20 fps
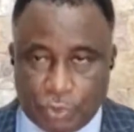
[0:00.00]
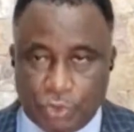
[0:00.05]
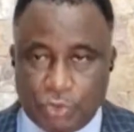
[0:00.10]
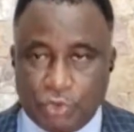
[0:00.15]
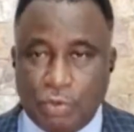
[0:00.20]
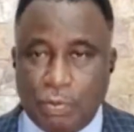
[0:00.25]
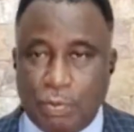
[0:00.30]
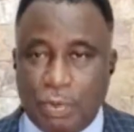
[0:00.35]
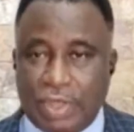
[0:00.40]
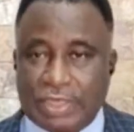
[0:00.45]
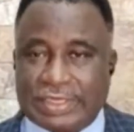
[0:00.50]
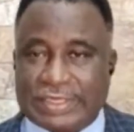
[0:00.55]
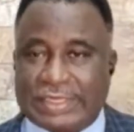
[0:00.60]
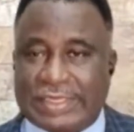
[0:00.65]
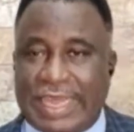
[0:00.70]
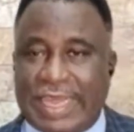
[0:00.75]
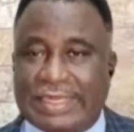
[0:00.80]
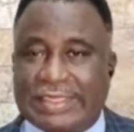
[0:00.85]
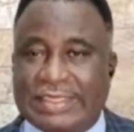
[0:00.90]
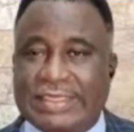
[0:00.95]
You must
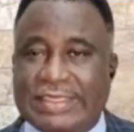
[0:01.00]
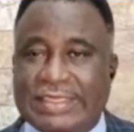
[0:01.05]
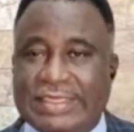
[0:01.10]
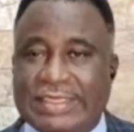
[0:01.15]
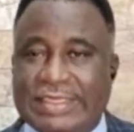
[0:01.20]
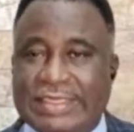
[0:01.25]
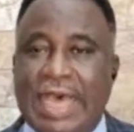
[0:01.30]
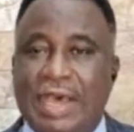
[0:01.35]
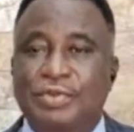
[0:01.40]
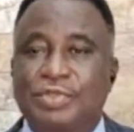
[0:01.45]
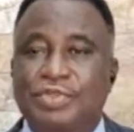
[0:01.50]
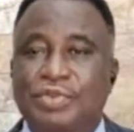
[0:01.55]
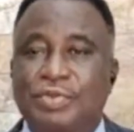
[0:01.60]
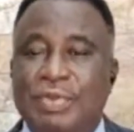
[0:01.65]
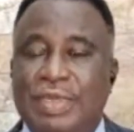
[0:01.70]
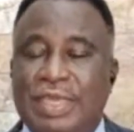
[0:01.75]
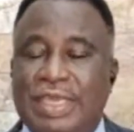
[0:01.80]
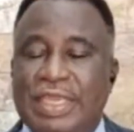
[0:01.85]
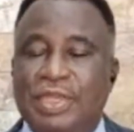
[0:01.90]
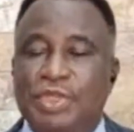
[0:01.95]
start now
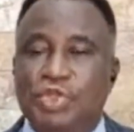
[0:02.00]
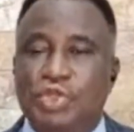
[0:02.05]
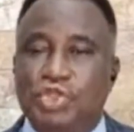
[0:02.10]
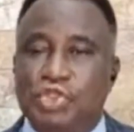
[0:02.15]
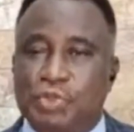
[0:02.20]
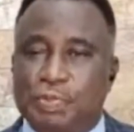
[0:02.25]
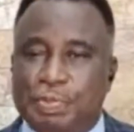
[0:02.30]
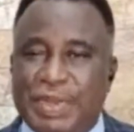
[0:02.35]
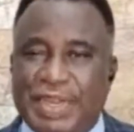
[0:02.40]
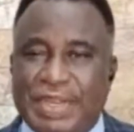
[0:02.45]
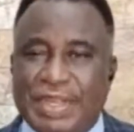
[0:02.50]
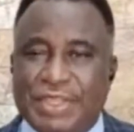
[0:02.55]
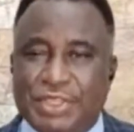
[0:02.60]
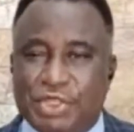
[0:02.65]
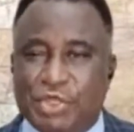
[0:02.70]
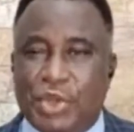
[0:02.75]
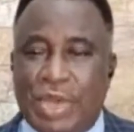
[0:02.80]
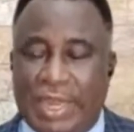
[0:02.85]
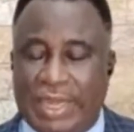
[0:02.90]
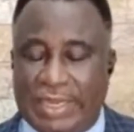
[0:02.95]
to begin to
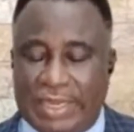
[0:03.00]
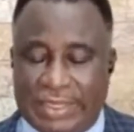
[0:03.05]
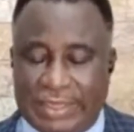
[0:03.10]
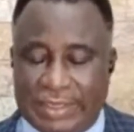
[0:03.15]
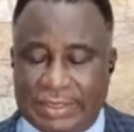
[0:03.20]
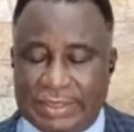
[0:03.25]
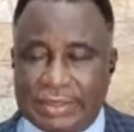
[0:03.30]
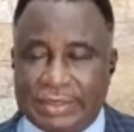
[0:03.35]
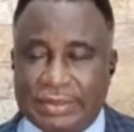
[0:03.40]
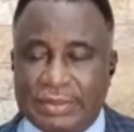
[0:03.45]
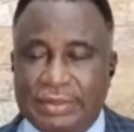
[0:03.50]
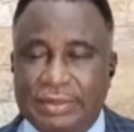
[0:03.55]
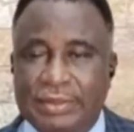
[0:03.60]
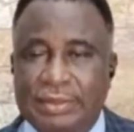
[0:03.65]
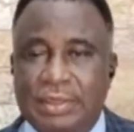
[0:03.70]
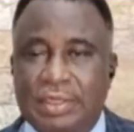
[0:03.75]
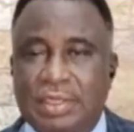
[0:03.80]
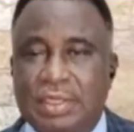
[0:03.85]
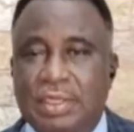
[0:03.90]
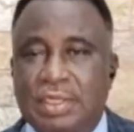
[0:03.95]
spiritually
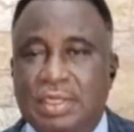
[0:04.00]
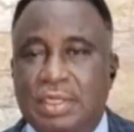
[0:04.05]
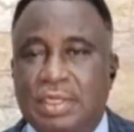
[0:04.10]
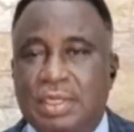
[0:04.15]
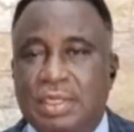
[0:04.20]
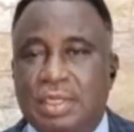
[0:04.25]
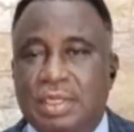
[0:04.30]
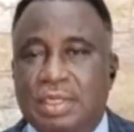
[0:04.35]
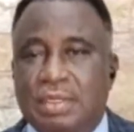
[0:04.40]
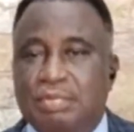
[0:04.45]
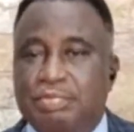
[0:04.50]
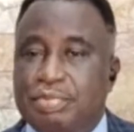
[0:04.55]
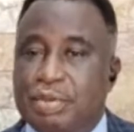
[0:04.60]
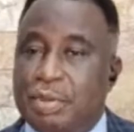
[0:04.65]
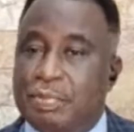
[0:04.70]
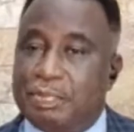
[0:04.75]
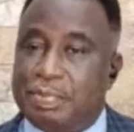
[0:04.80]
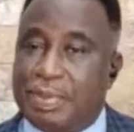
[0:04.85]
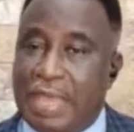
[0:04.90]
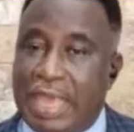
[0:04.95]

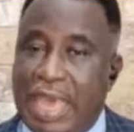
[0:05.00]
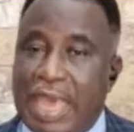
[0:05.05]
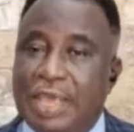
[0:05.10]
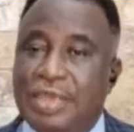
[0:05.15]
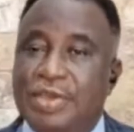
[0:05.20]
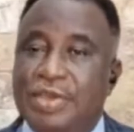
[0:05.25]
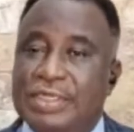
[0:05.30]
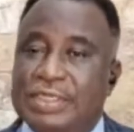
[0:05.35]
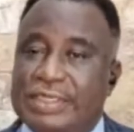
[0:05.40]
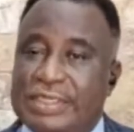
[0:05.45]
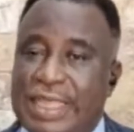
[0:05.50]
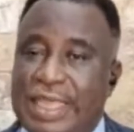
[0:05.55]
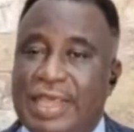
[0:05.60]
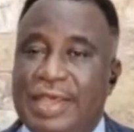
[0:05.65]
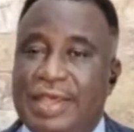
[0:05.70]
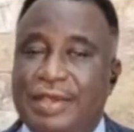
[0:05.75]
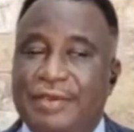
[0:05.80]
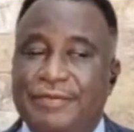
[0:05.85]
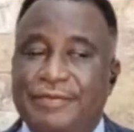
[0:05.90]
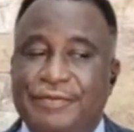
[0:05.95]
prepare
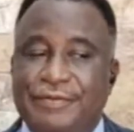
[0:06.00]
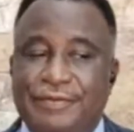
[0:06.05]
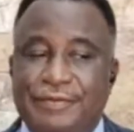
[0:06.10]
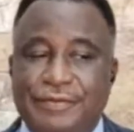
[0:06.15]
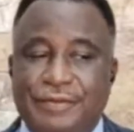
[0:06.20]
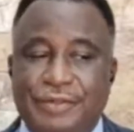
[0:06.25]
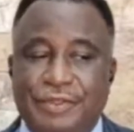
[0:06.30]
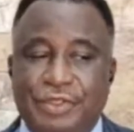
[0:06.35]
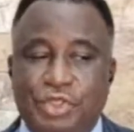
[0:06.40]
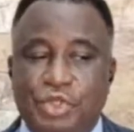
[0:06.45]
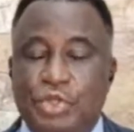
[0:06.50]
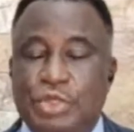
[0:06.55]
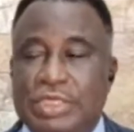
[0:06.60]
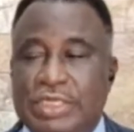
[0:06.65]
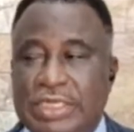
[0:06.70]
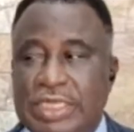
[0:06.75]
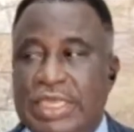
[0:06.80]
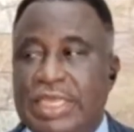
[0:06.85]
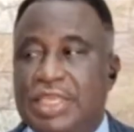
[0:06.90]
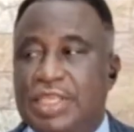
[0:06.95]
yourself to
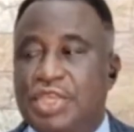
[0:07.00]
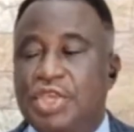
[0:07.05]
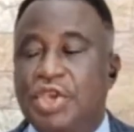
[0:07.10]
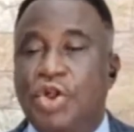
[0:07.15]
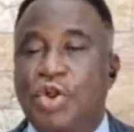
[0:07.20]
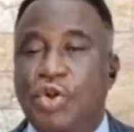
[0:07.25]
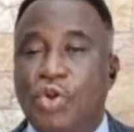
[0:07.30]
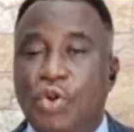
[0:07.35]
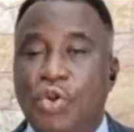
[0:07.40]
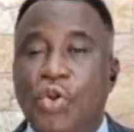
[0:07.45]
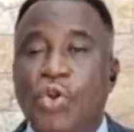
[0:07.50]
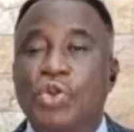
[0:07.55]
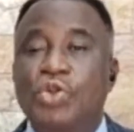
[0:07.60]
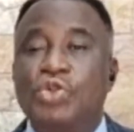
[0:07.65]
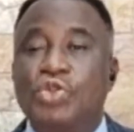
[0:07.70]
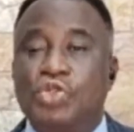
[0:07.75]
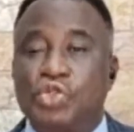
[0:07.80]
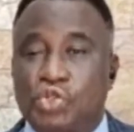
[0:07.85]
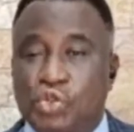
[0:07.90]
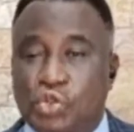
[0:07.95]
take your
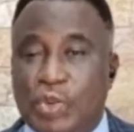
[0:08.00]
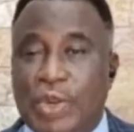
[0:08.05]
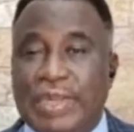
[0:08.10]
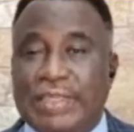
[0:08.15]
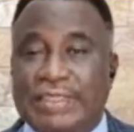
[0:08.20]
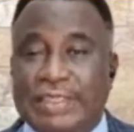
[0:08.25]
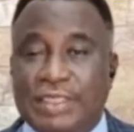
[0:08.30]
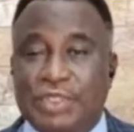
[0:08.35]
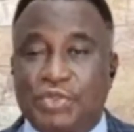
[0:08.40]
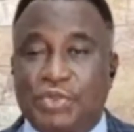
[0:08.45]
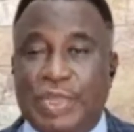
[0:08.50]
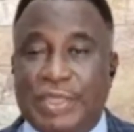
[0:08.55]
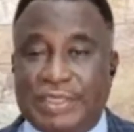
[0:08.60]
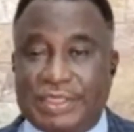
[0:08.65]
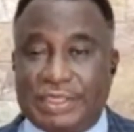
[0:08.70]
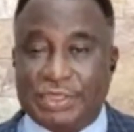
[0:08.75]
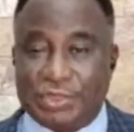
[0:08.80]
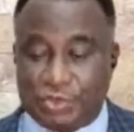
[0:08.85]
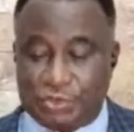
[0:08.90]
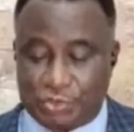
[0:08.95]
own
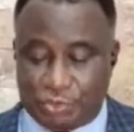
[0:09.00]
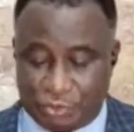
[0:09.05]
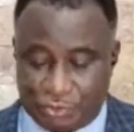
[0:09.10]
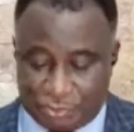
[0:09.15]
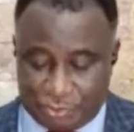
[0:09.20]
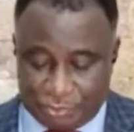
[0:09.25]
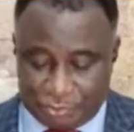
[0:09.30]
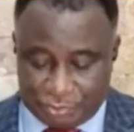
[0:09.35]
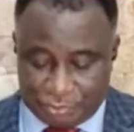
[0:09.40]
2022.